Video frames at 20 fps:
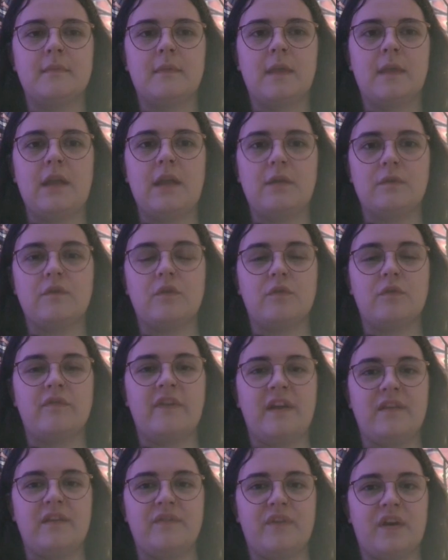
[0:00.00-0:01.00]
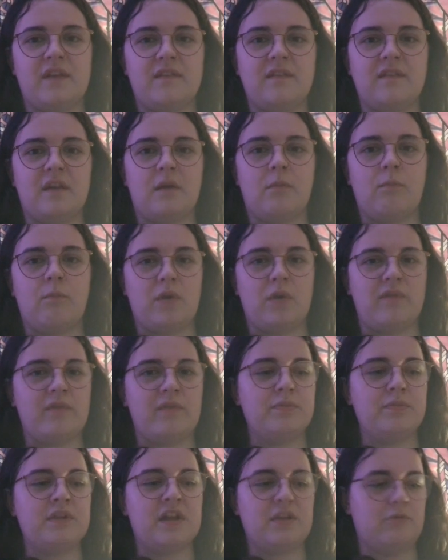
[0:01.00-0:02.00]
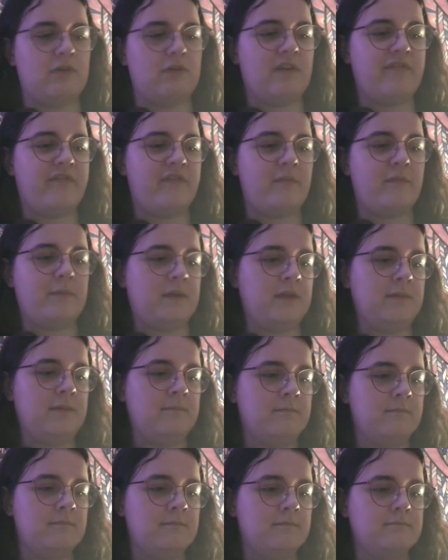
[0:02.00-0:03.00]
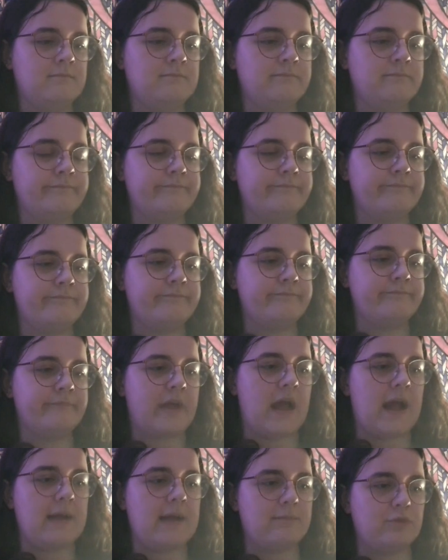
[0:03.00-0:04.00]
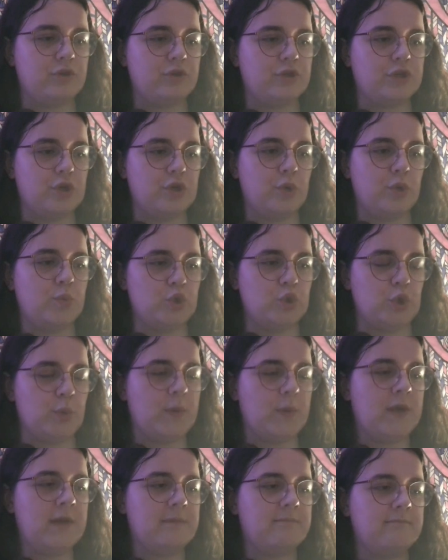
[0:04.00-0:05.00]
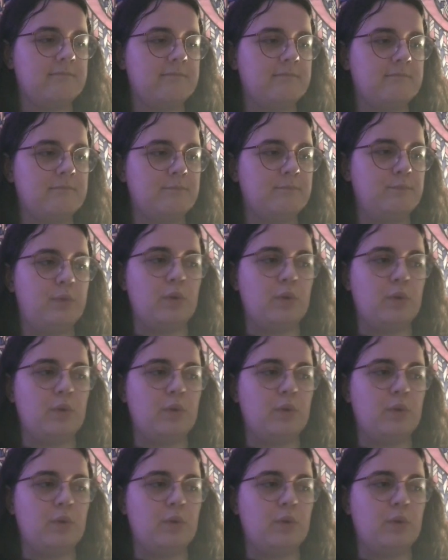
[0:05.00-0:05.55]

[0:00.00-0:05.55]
And also vice versa. Whatever plan you have for me, I'm going to go do it. But